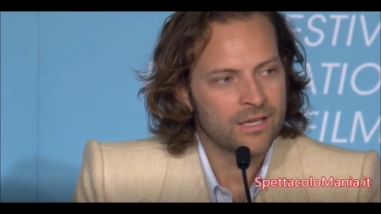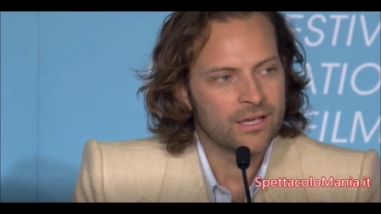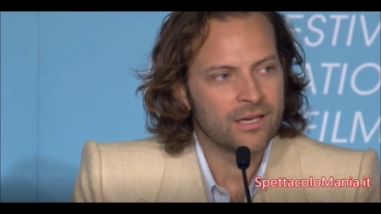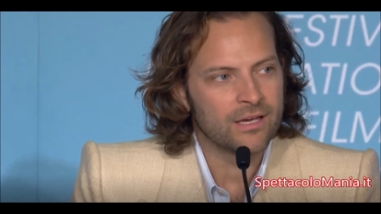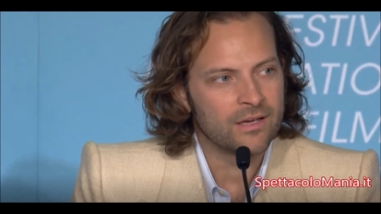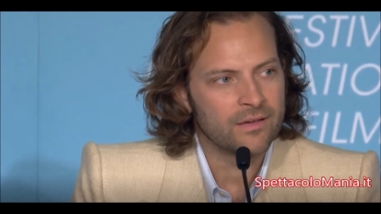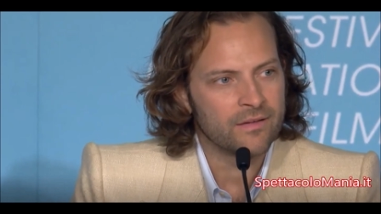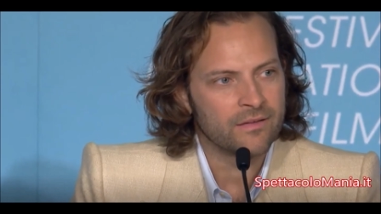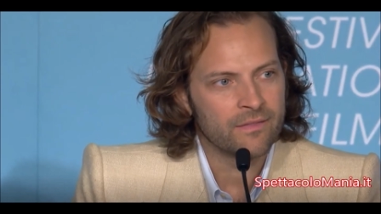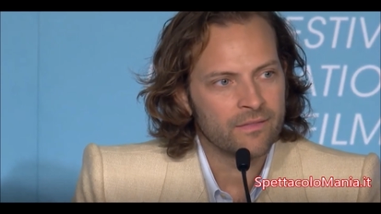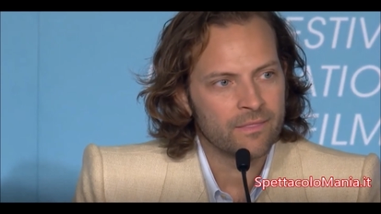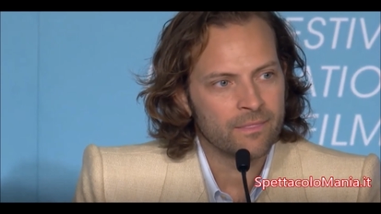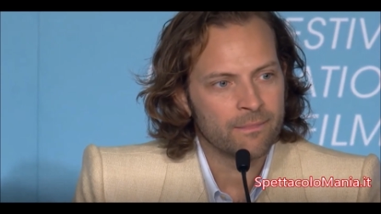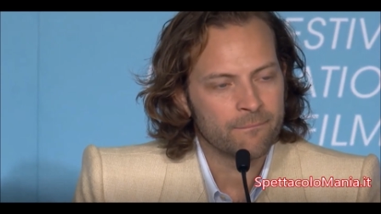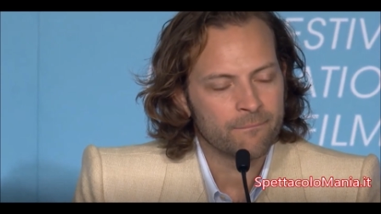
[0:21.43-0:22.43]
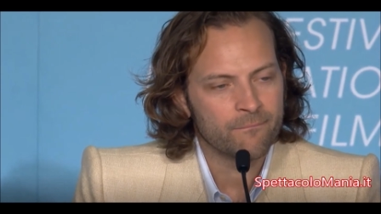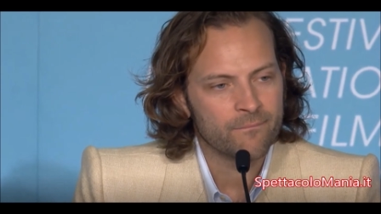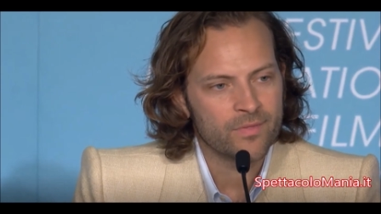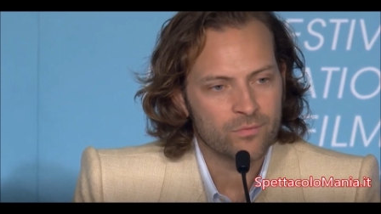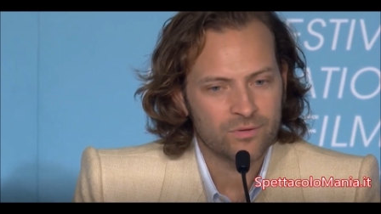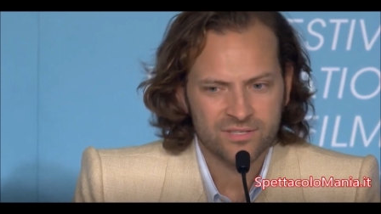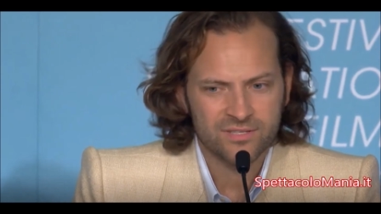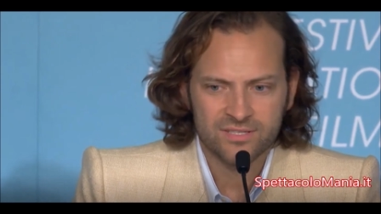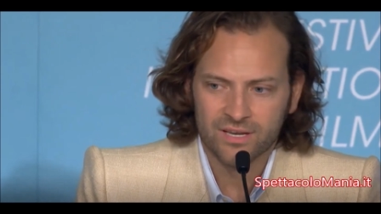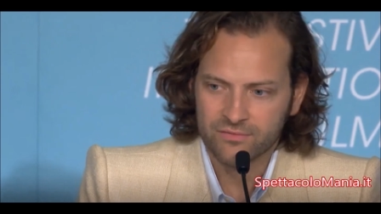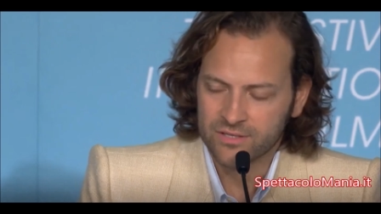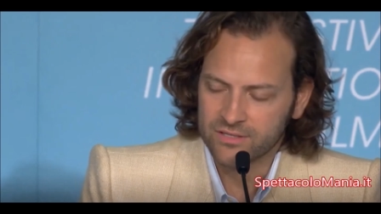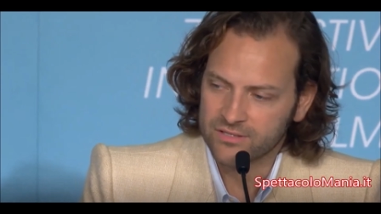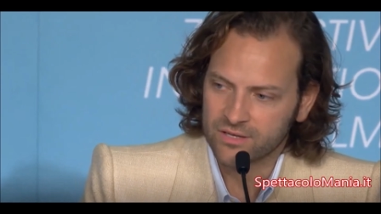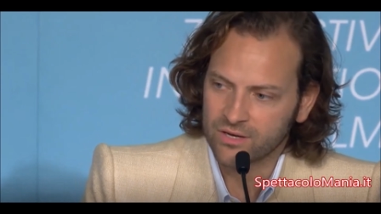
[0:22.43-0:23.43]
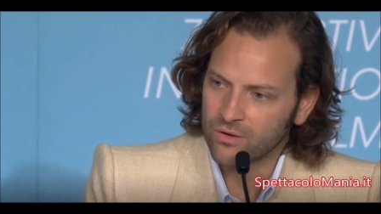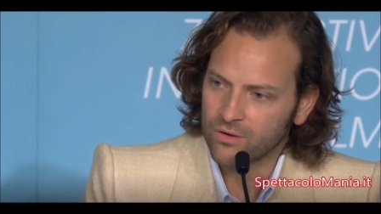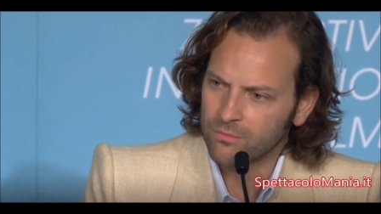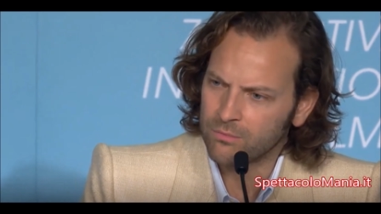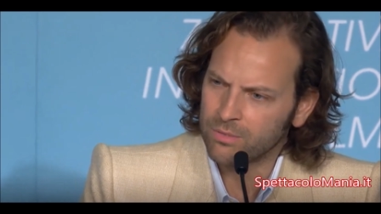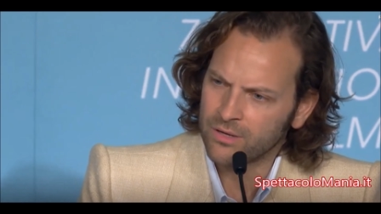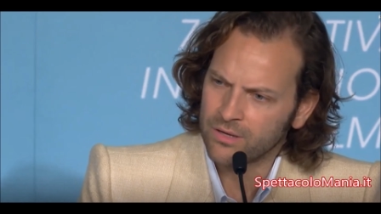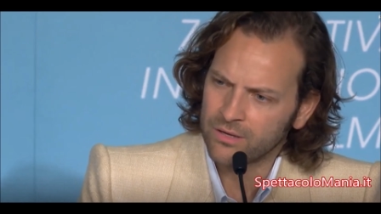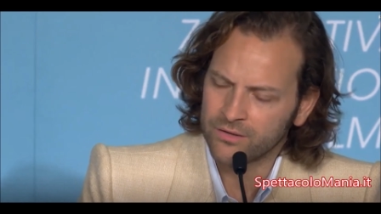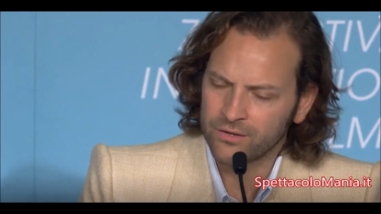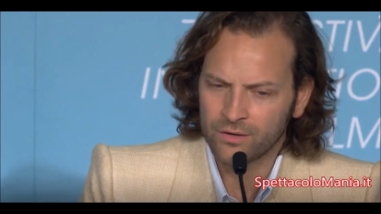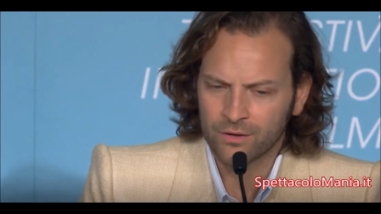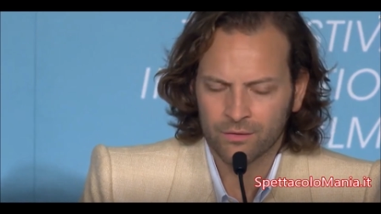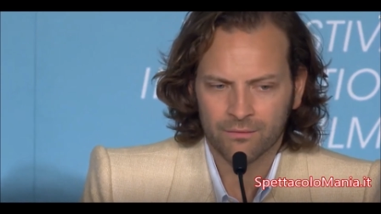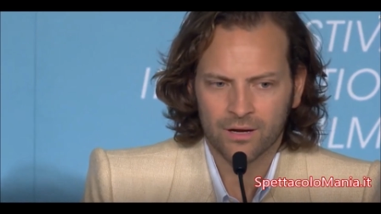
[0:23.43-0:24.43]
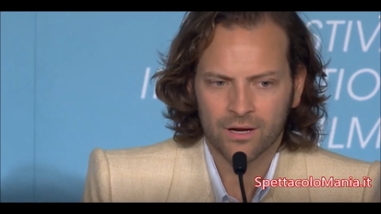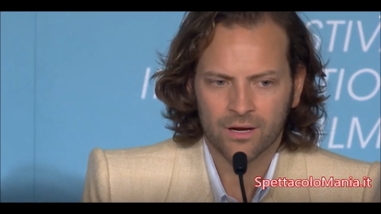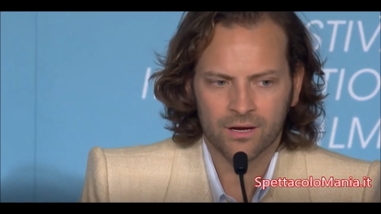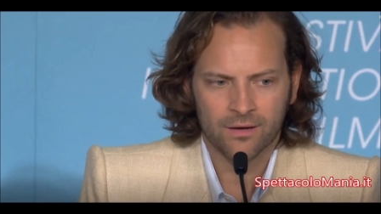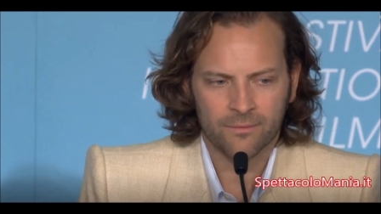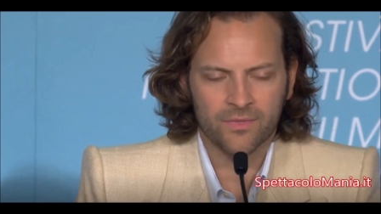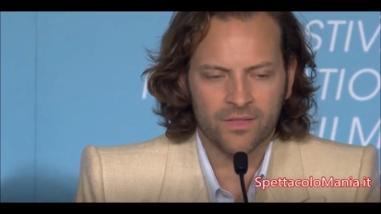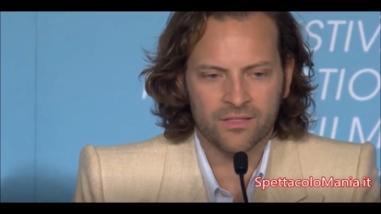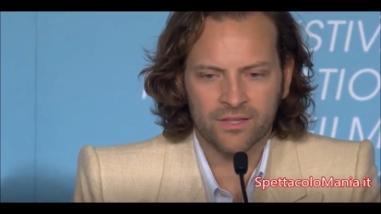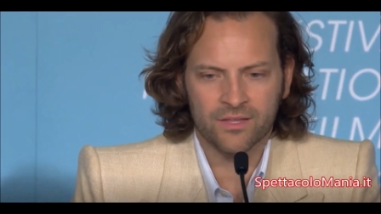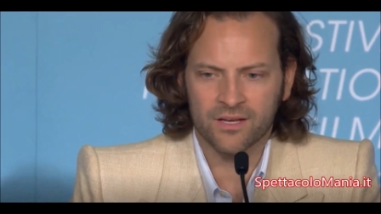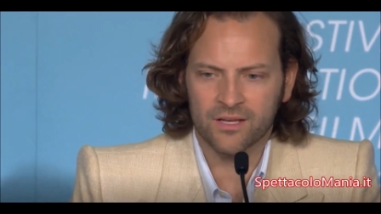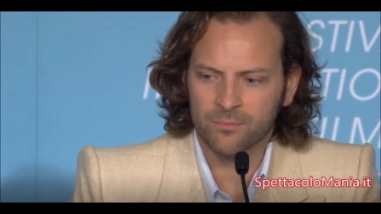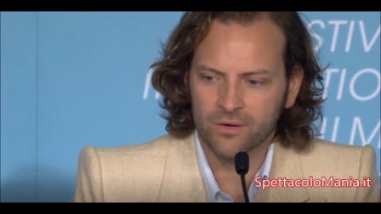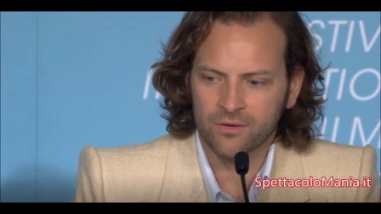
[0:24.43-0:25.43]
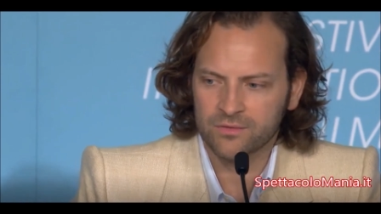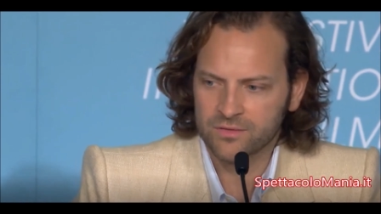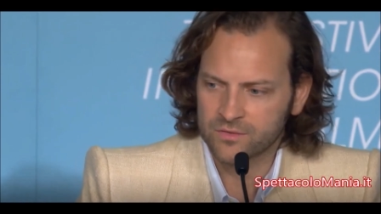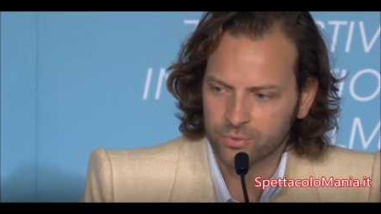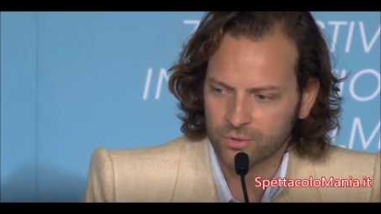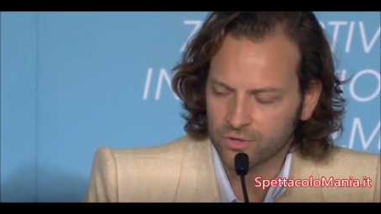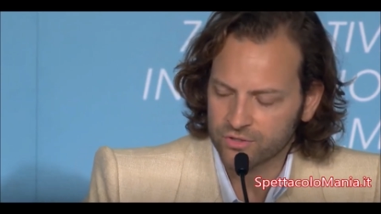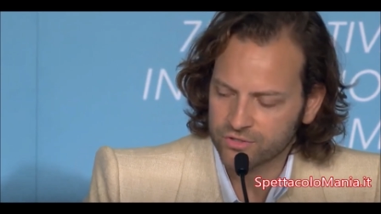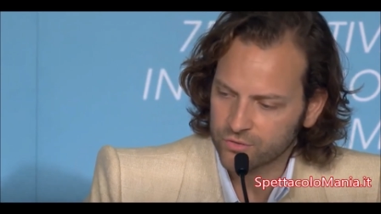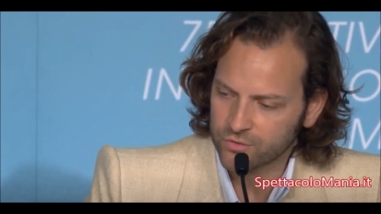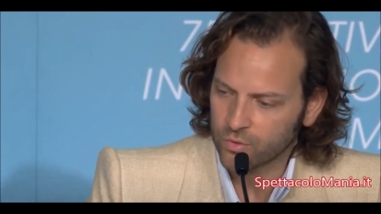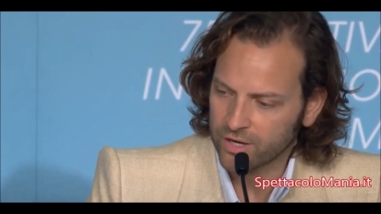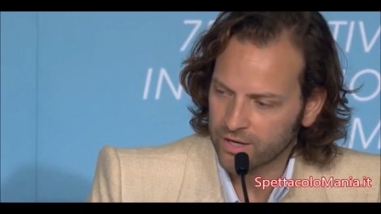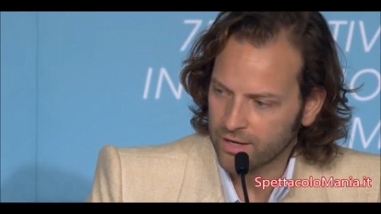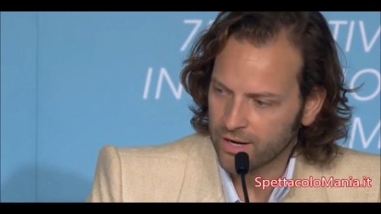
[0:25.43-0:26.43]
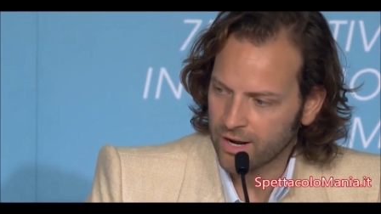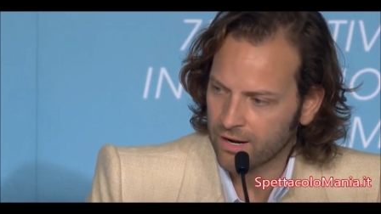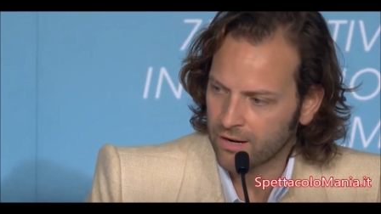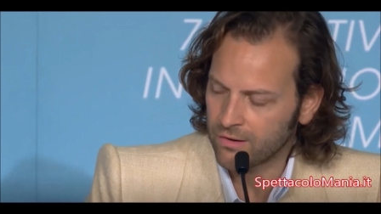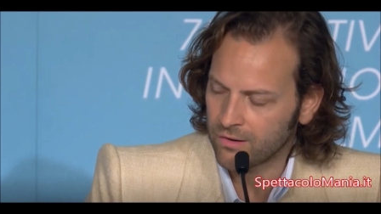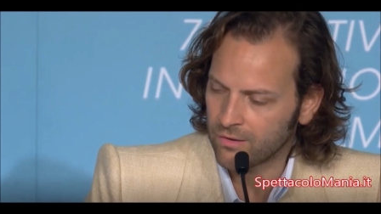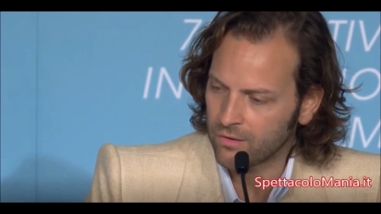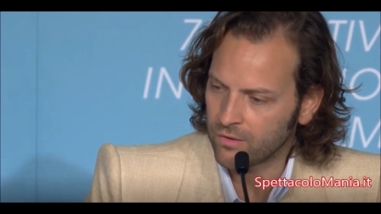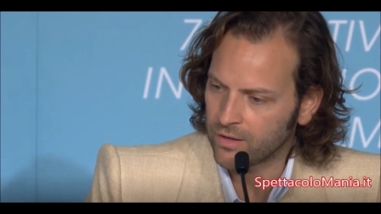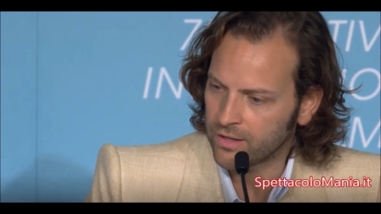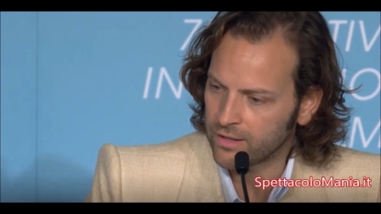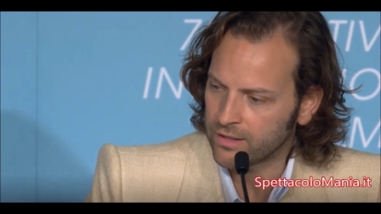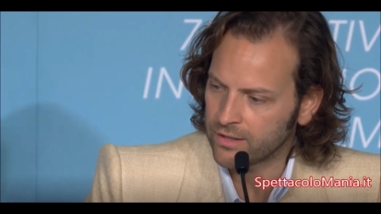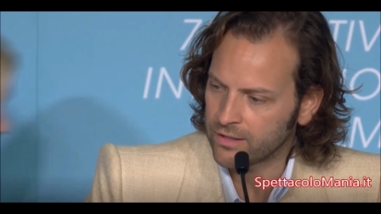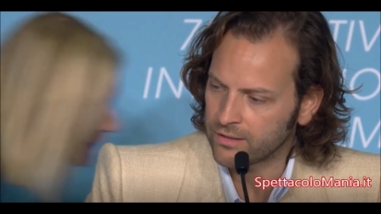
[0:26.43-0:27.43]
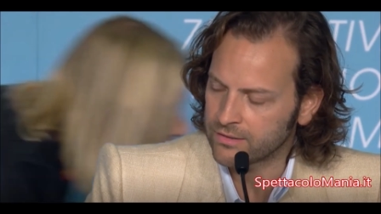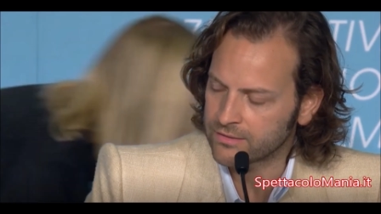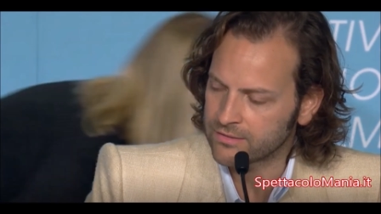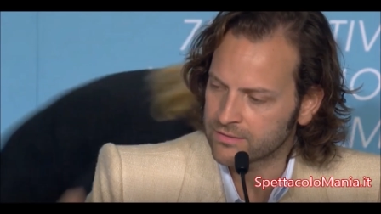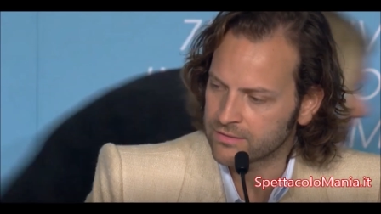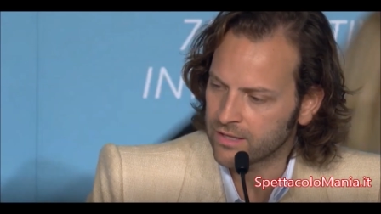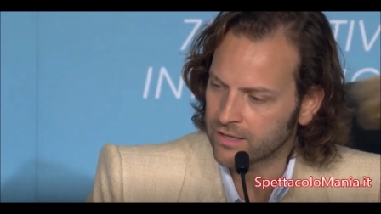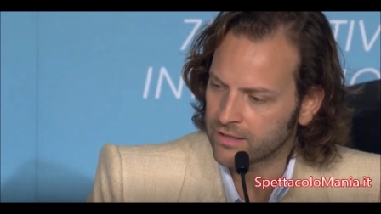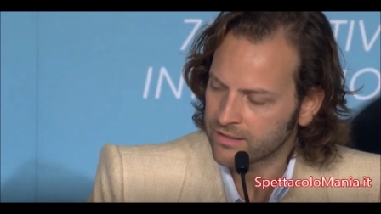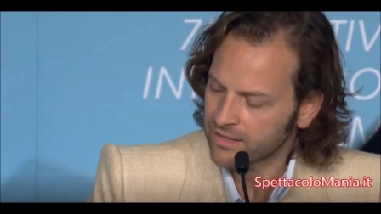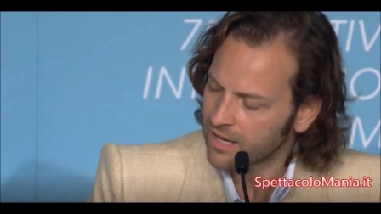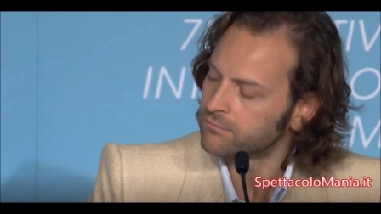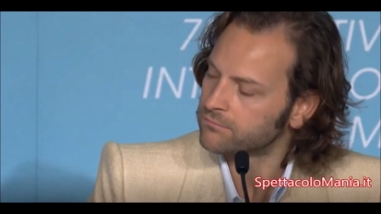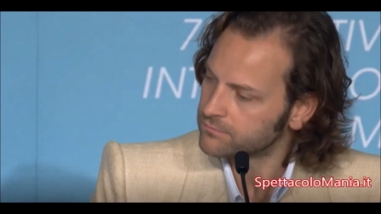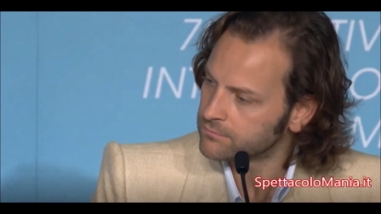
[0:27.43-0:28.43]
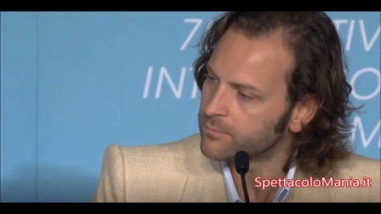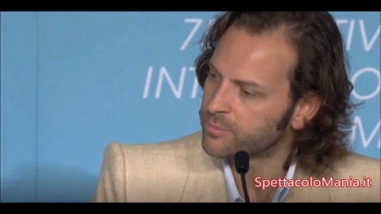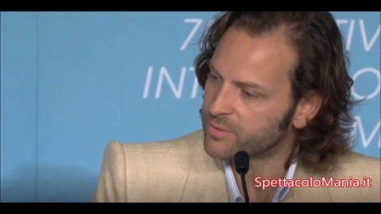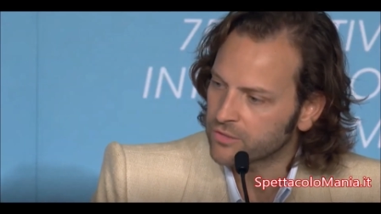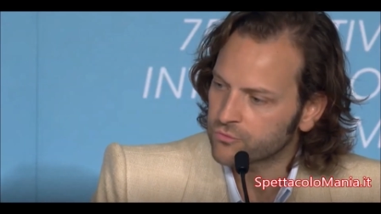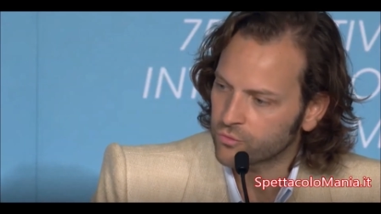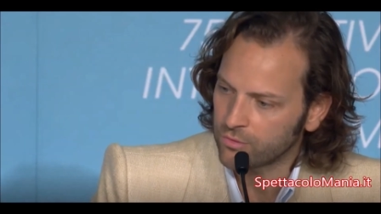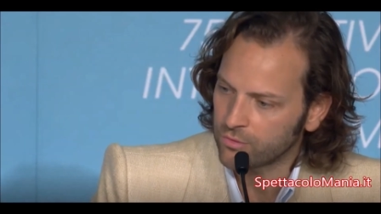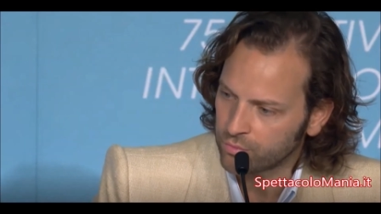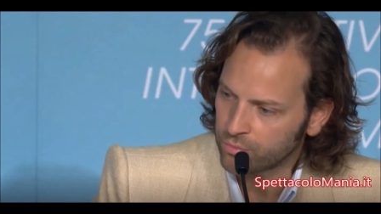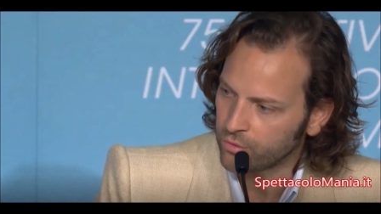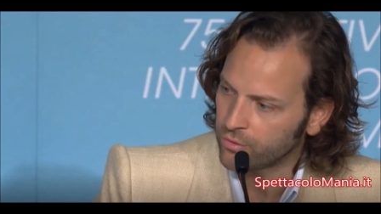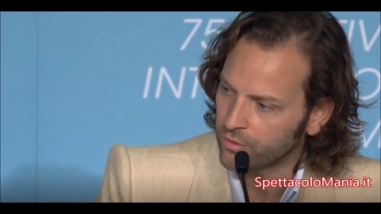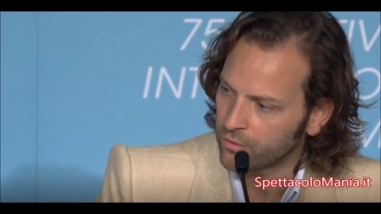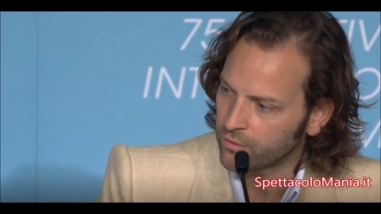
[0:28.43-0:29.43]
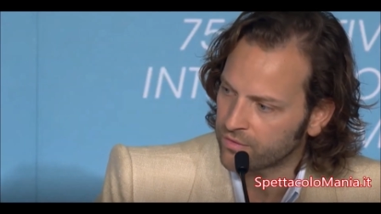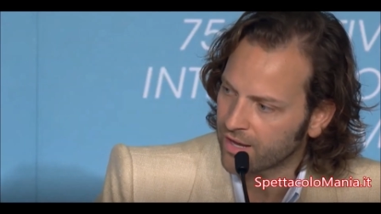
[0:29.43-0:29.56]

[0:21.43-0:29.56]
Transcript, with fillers: And was seven years ago, but you know, uh, thinking about this project right now, uh, it's like yeah, Pietro and Bruno,